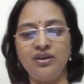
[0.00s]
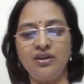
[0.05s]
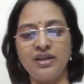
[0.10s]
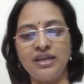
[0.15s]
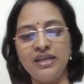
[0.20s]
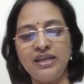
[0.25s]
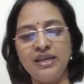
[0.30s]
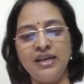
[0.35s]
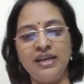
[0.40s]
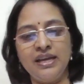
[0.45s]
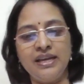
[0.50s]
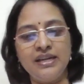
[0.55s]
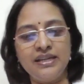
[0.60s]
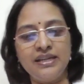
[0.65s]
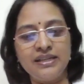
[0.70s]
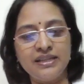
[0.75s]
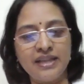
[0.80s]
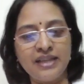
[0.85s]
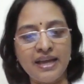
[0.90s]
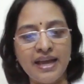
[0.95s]
Okay,
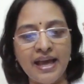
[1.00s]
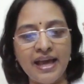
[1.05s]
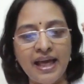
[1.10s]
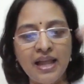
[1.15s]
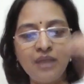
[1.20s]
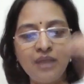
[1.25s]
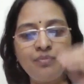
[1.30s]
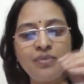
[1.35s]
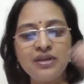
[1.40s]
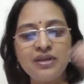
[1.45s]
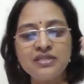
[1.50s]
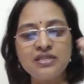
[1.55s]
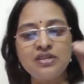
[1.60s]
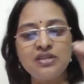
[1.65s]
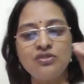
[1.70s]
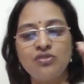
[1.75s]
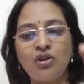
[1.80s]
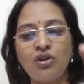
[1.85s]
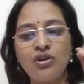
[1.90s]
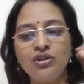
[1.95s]
they help us
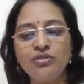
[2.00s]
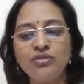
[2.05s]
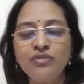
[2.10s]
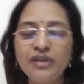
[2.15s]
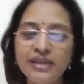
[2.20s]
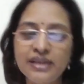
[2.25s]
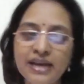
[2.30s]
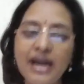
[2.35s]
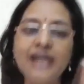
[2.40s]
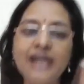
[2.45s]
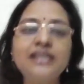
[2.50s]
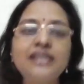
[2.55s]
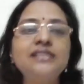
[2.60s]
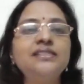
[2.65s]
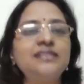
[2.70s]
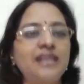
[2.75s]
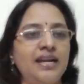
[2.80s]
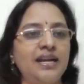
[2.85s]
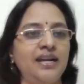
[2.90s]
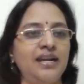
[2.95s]
in not only
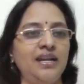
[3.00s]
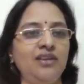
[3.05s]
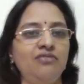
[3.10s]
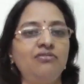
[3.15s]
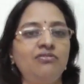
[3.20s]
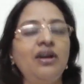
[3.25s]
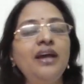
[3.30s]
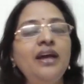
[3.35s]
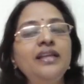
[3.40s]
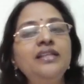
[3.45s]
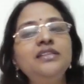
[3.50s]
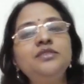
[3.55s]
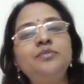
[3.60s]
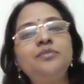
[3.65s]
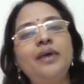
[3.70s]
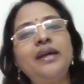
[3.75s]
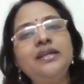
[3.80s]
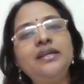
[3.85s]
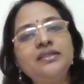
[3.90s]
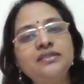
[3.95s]
understanding why these
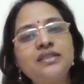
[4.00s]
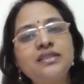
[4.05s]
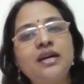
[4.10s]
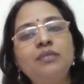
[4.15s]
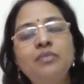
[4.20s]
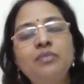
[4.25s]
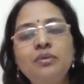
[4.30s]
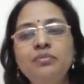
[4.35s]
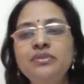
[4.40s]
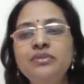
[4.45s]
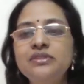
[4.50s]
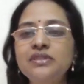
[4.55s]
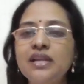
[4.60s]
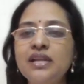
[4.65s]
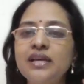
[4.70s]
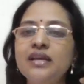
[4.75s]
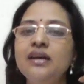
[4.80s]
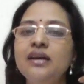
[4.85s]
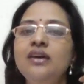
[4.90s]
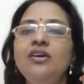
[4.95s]
patterns come up, is
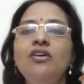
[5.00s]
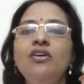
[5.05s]
like